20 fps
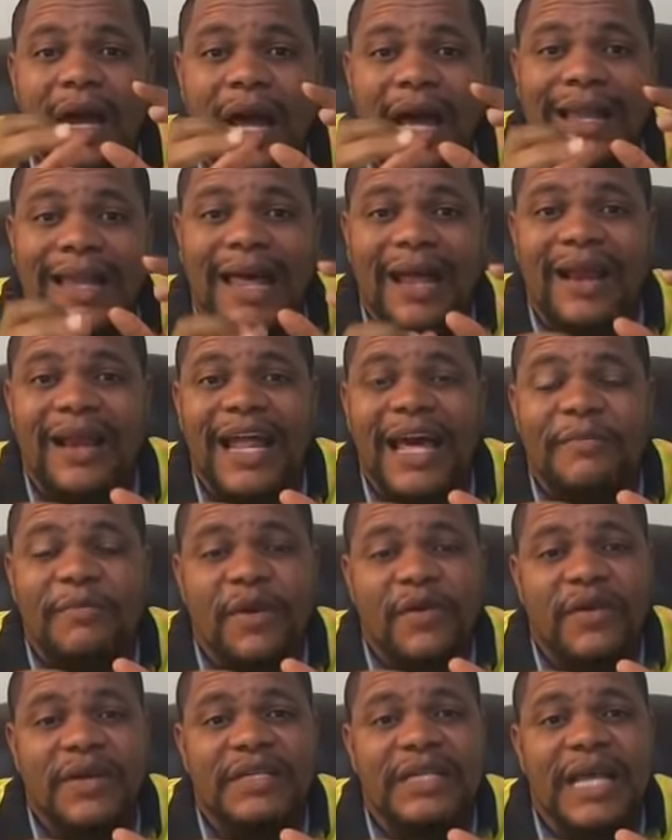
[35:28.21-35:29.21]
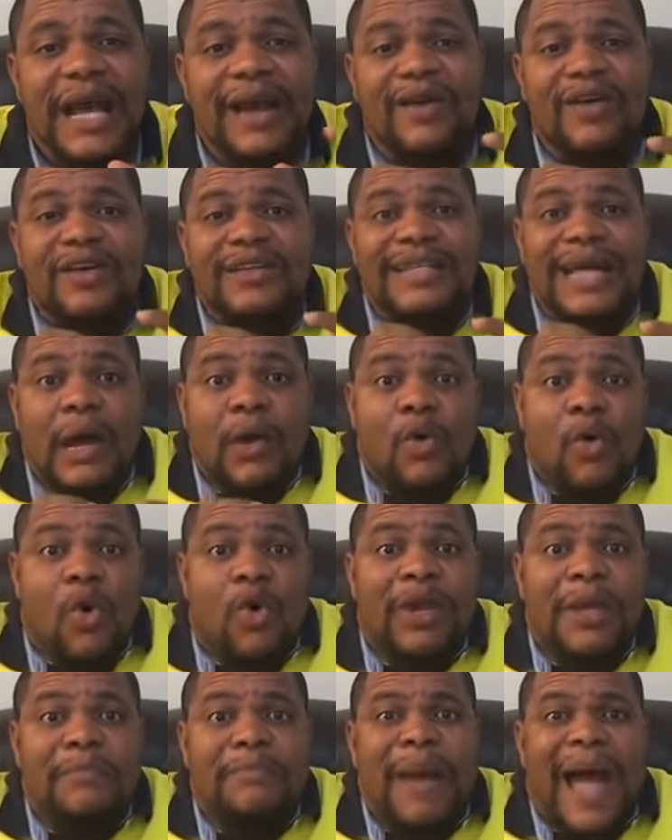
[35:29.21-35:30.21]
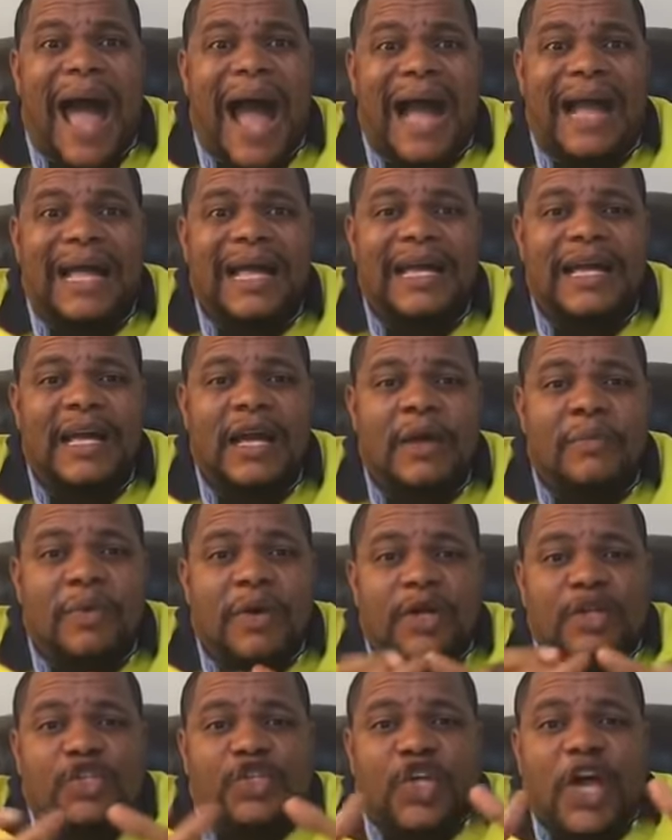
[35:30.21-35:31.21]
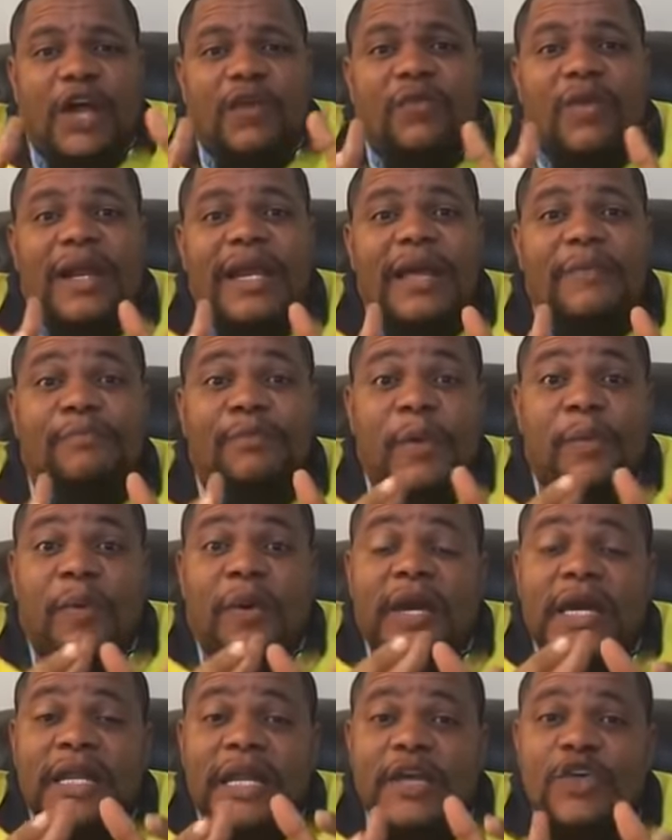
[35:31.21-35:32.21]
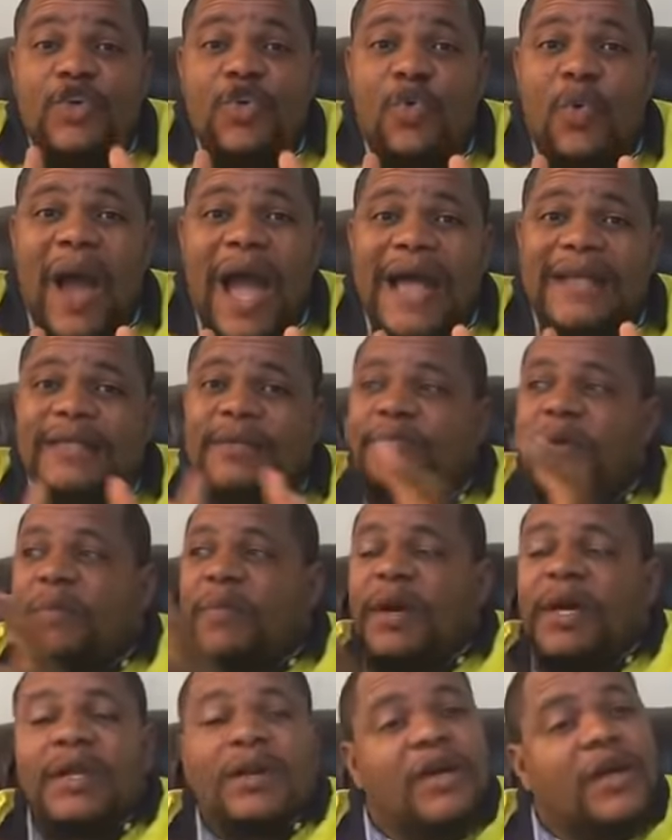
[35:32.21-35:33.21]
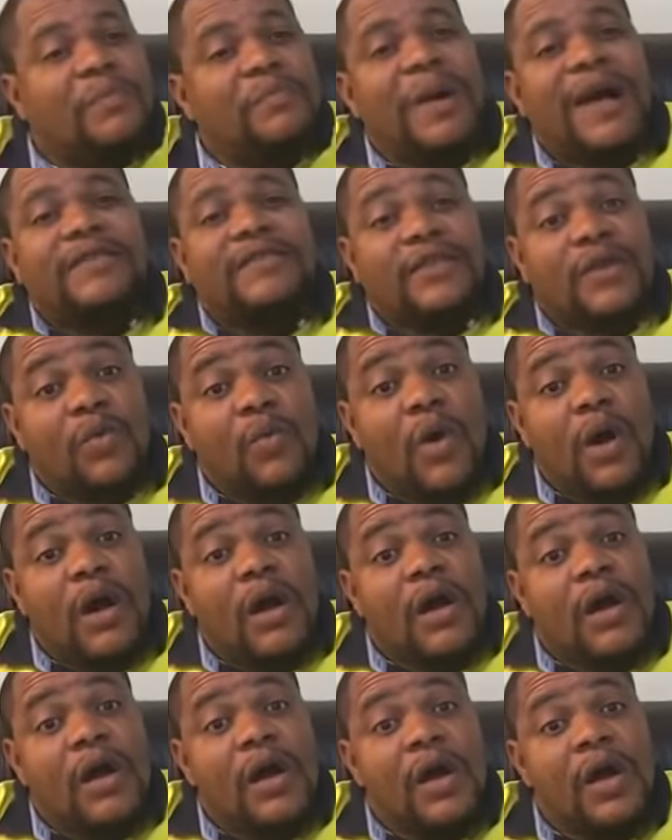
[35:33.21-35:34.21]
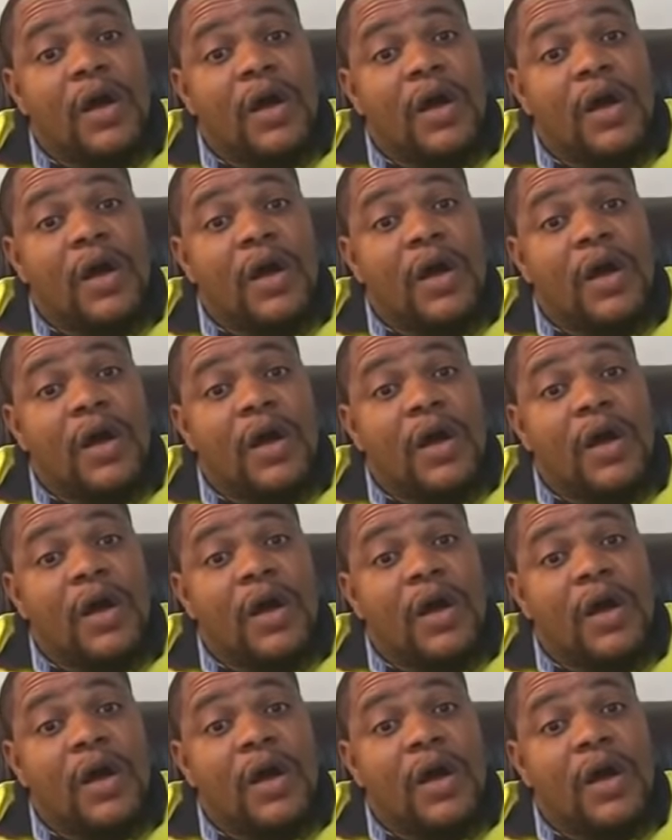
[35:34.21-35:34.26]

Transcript: A lot of Liberians here are going to start holding back because generally people in the U.S. and people in other parts of the world